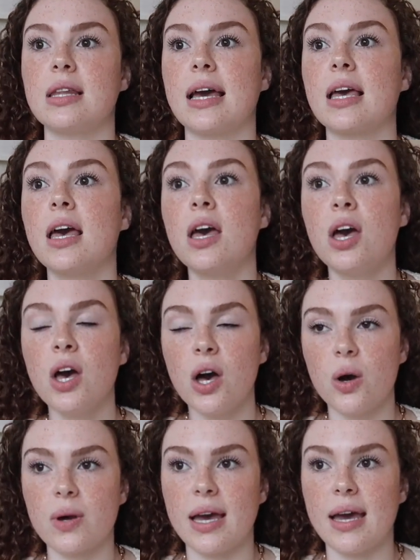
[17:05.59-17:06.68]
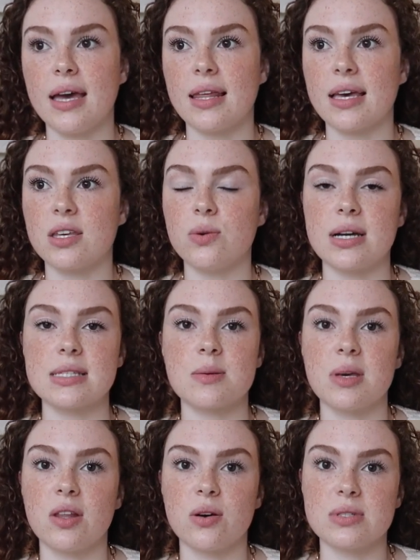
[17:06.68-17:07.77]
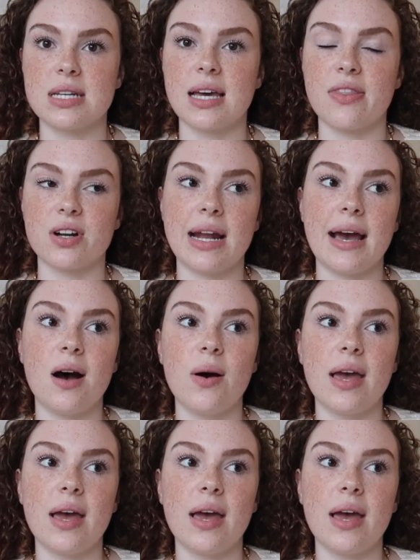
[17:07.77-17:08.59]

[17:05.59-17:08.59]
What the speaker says: Like, okay, like you guys can be alone together now.